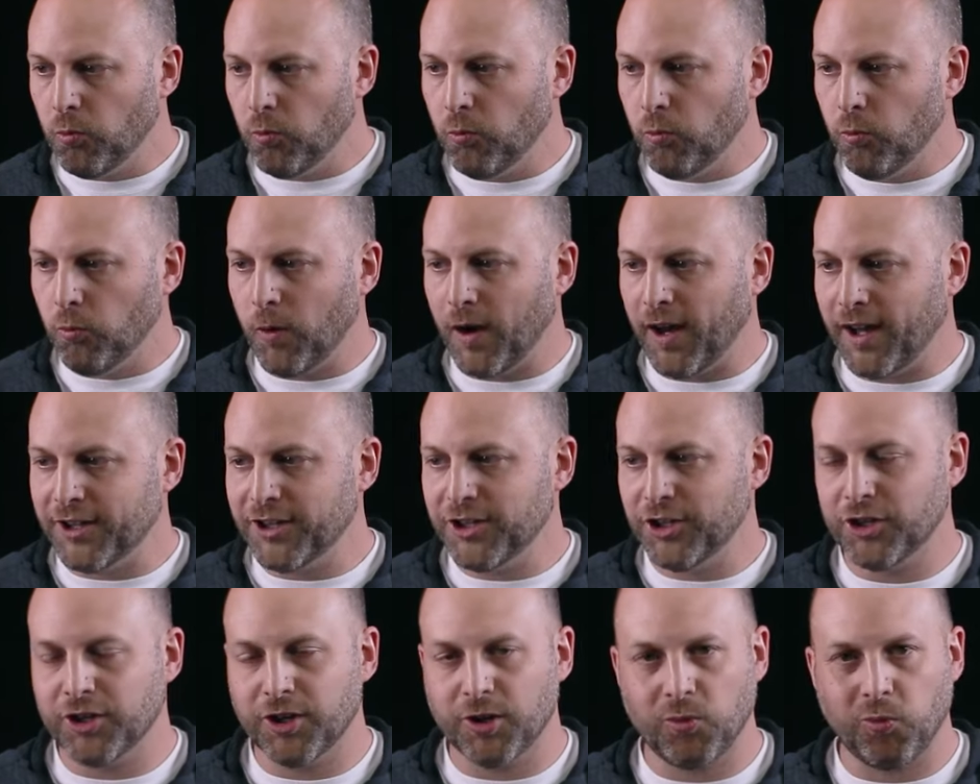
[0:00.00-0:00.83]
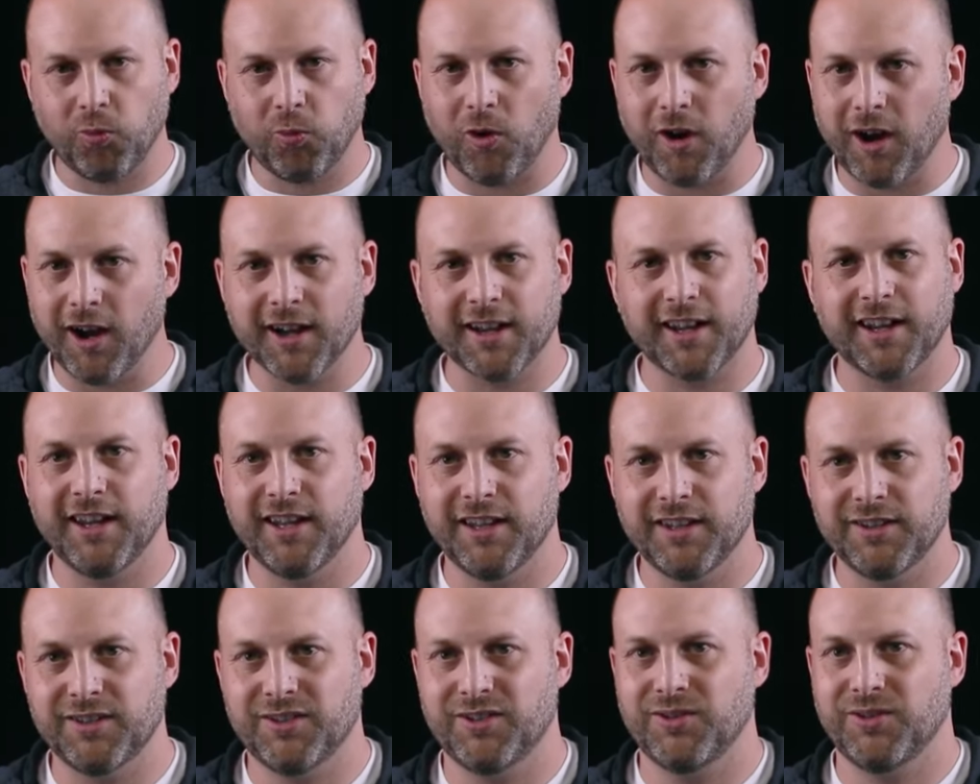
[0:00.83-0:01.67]
while you could walk
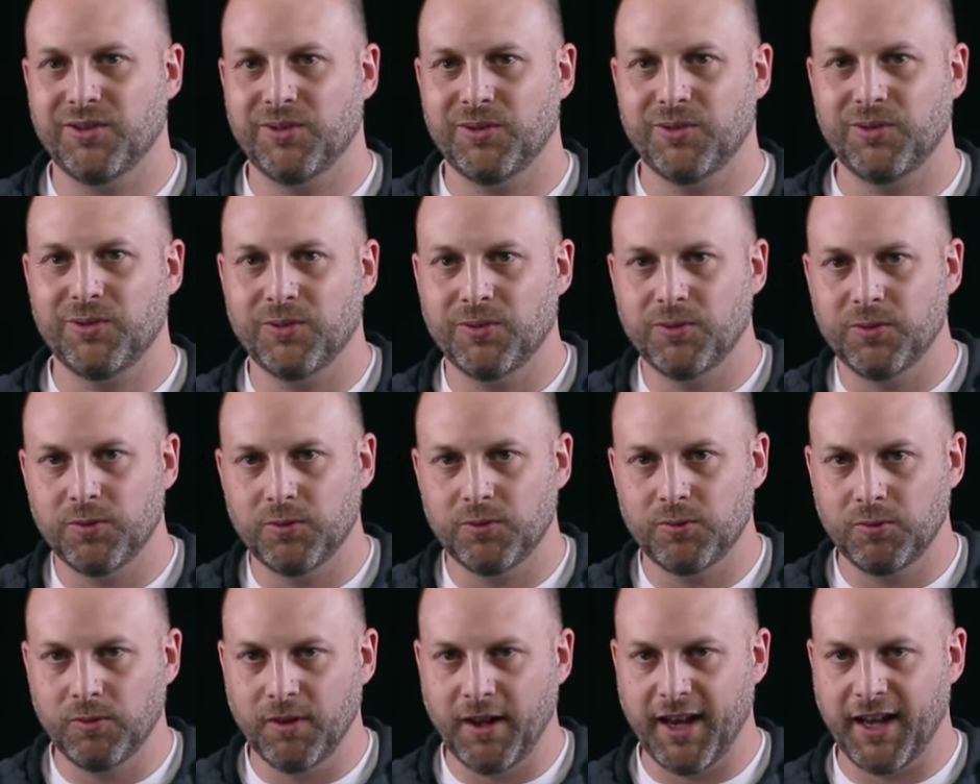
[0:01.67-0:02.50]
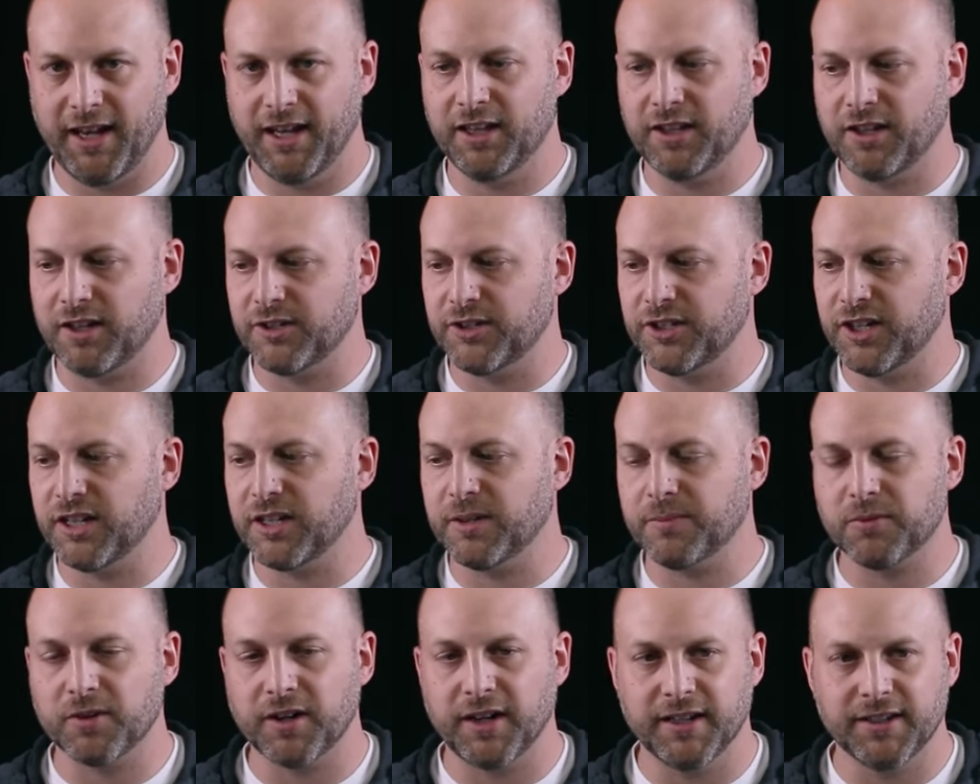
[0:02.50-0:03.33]
into any large
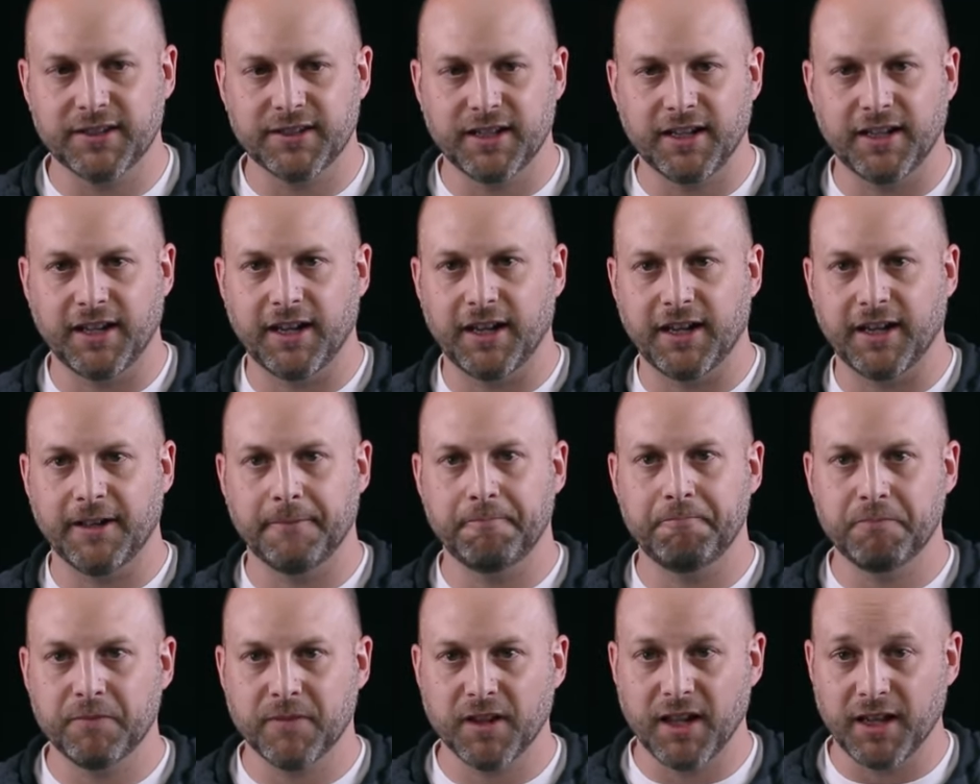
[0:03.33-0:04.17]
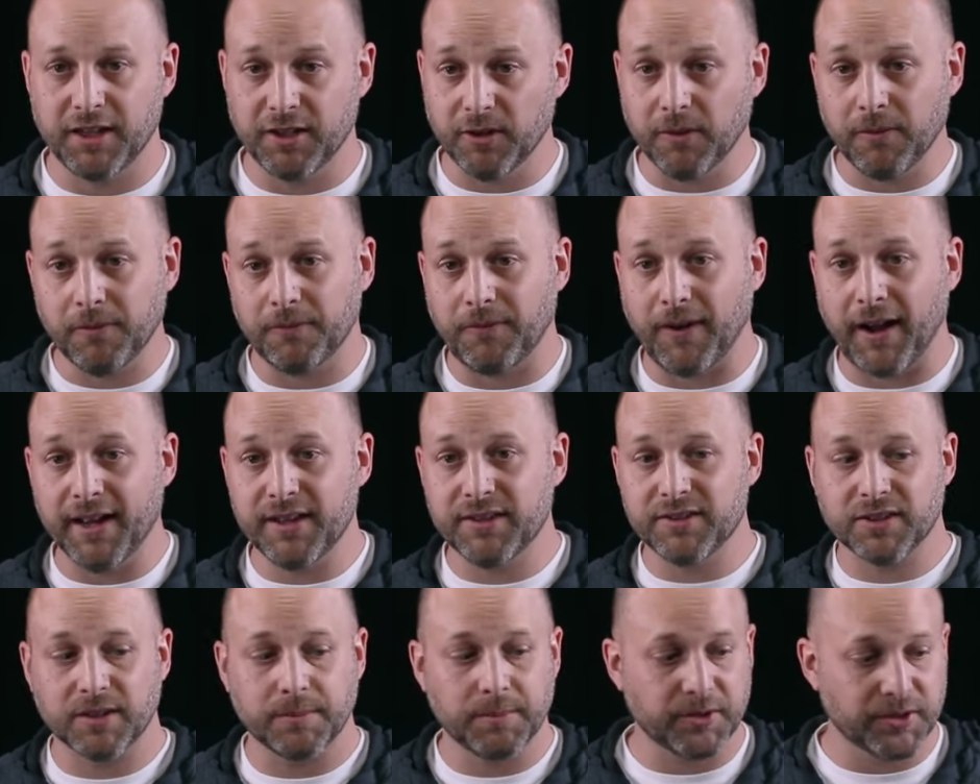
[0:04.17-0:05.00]
enterprise today and you'll
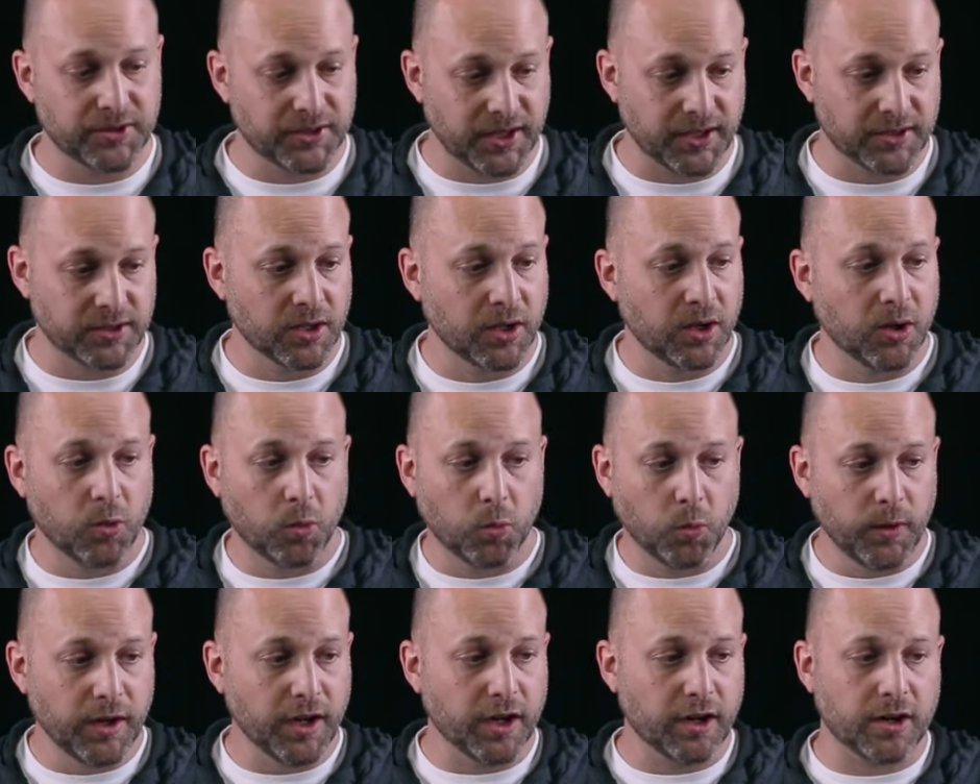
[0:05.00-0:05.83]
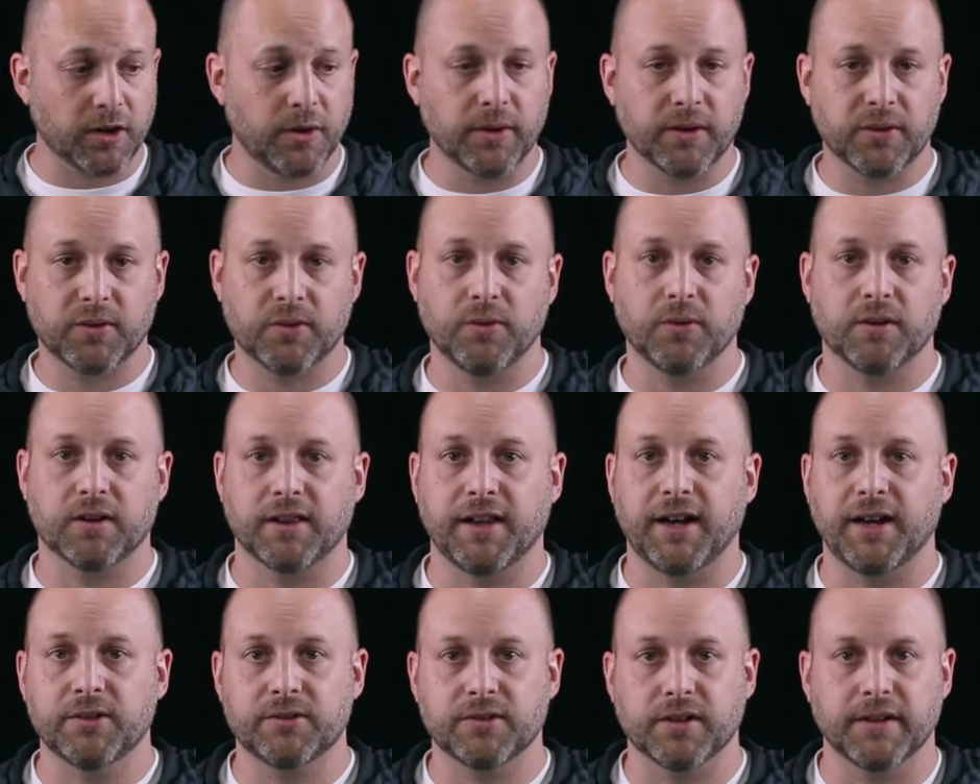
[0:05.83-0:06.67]
find someone who says, we are going through a
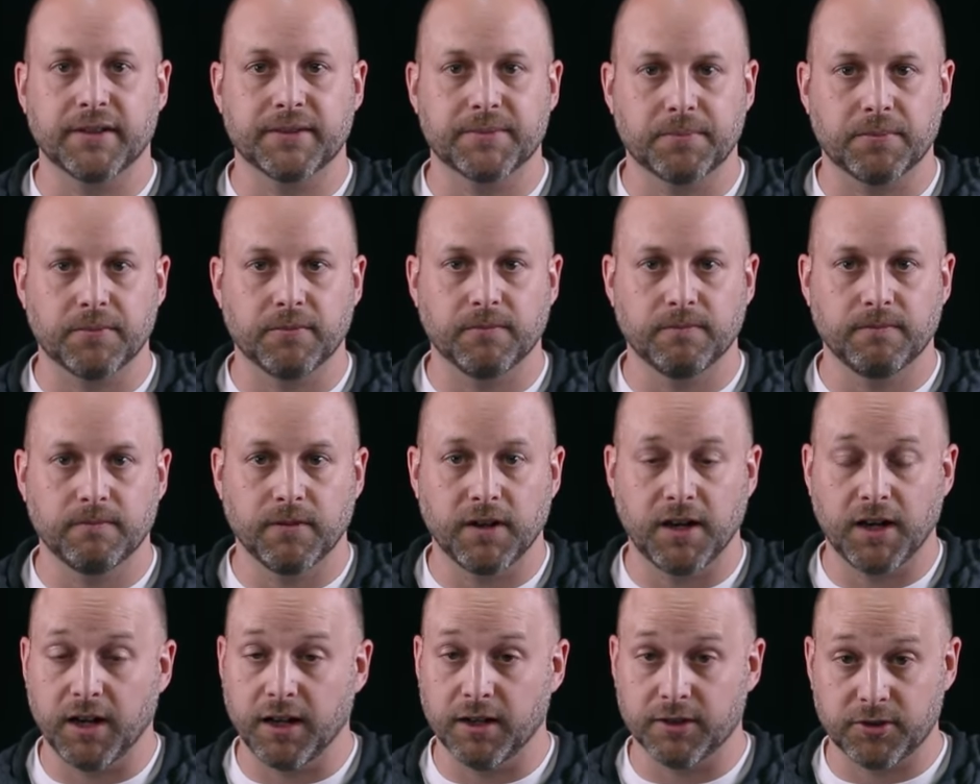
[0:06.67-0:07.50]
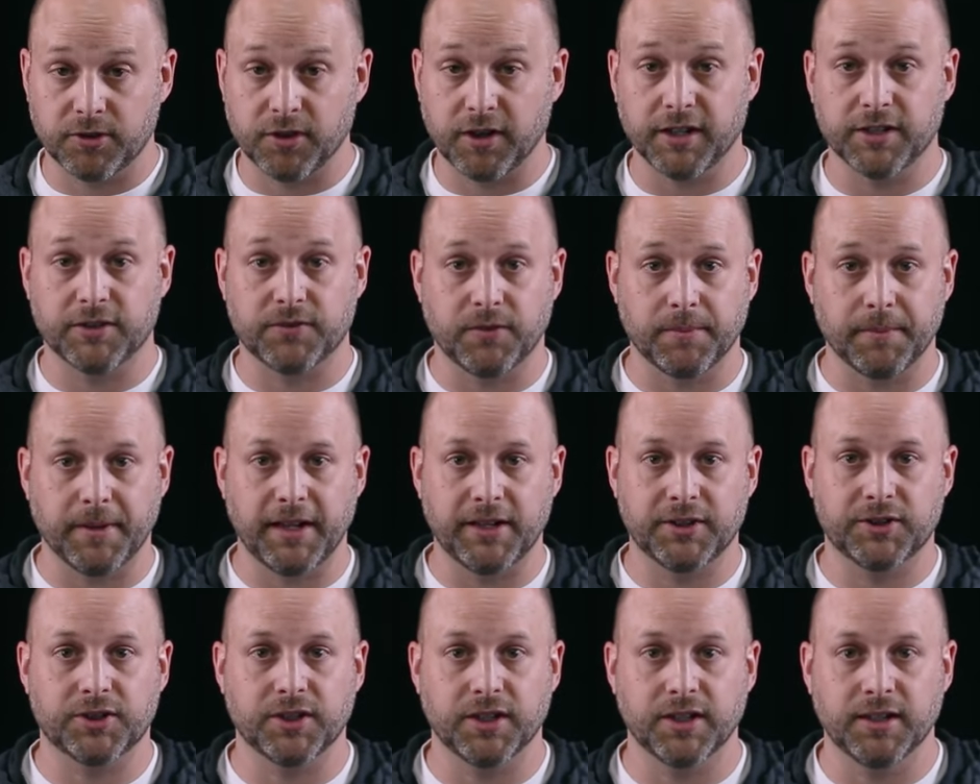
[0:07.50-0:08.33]
cloud
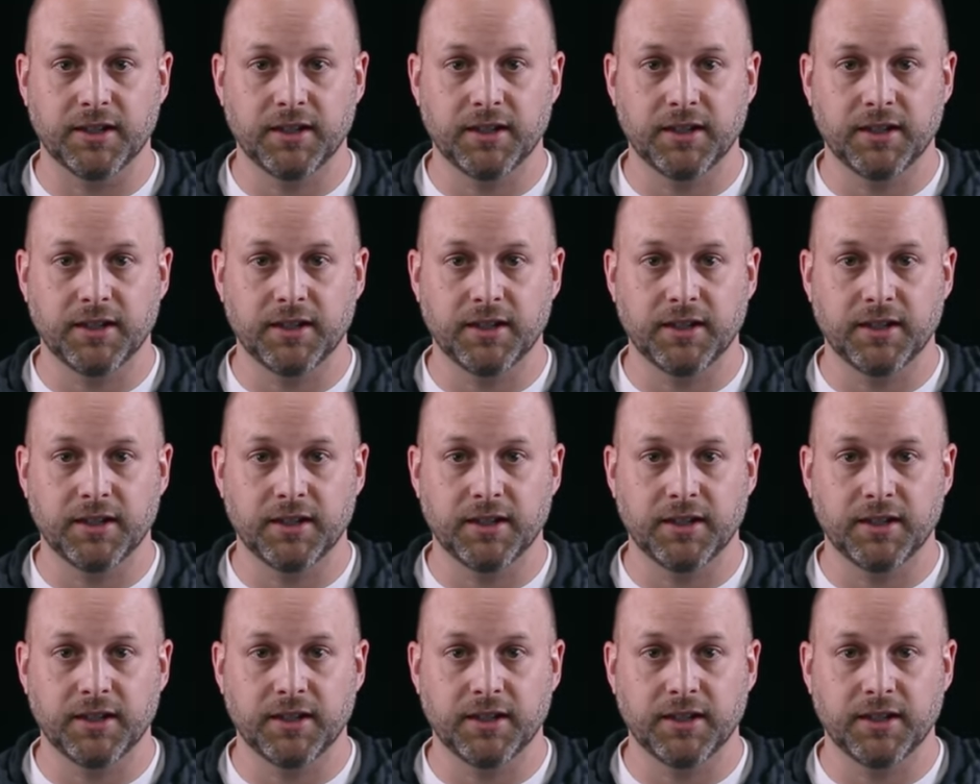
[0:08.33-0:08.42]
transformation.